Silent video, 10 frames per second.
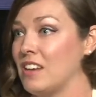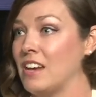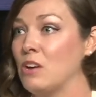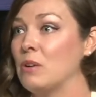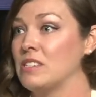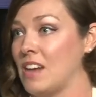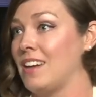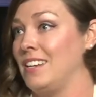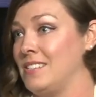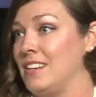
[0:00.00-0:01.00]
I know it's
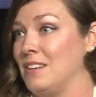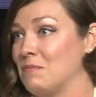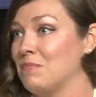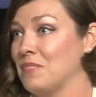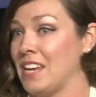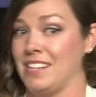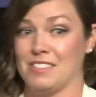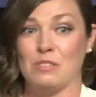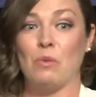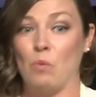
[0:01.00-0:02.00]
not easy, and
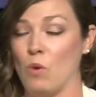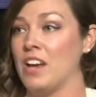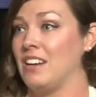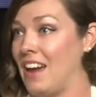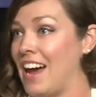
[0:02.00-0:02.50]
it's what